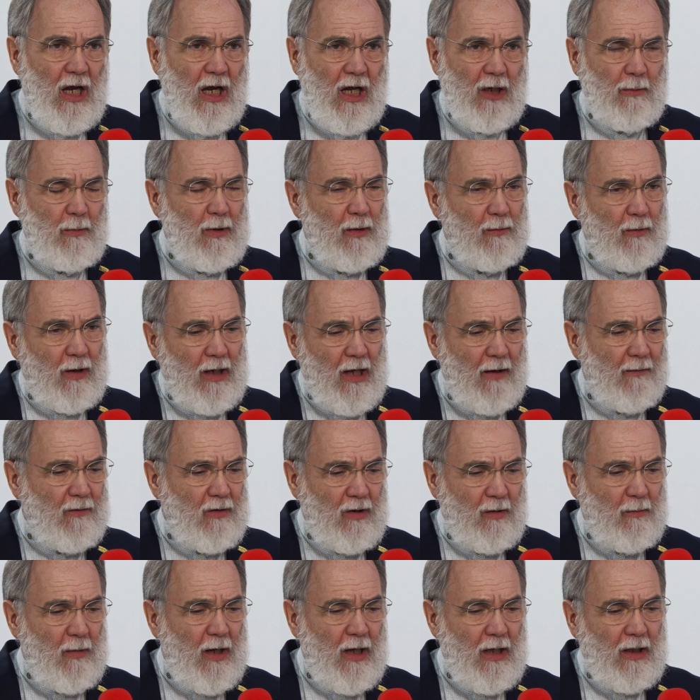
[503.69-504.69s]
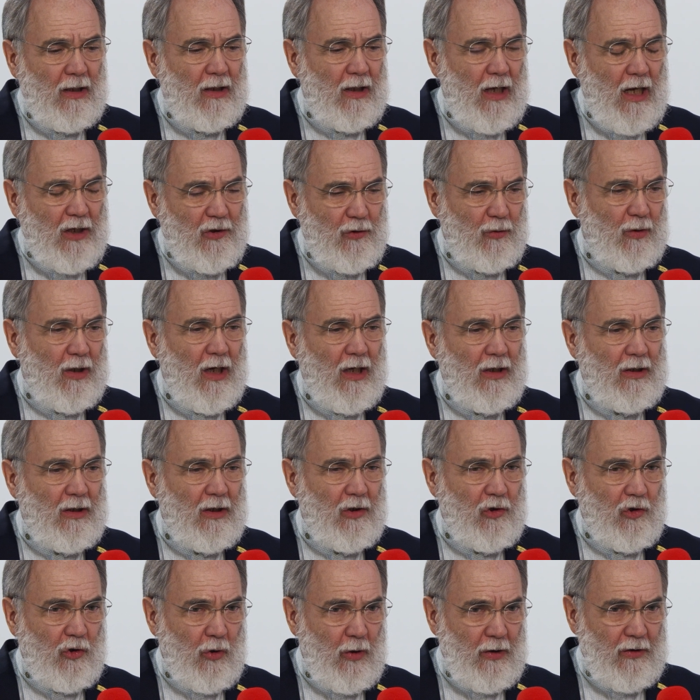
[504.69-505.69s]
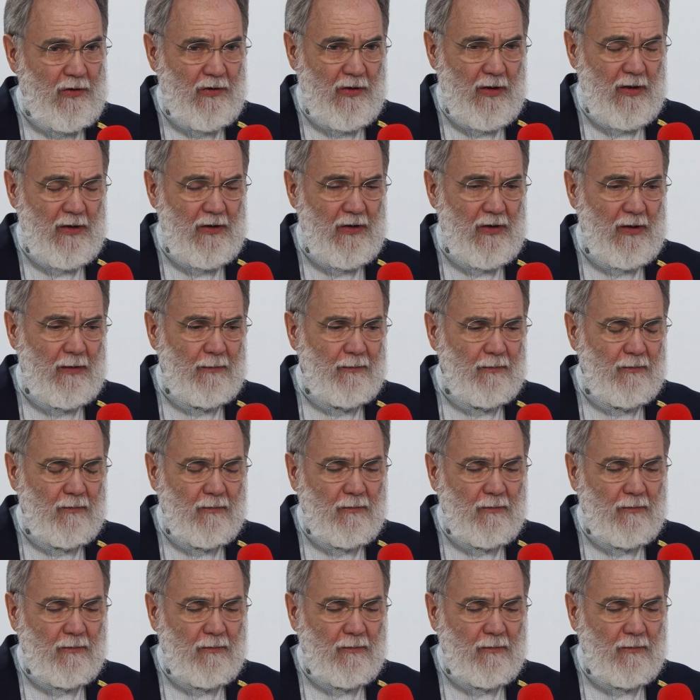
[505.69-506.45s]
and we will have to make educated choices.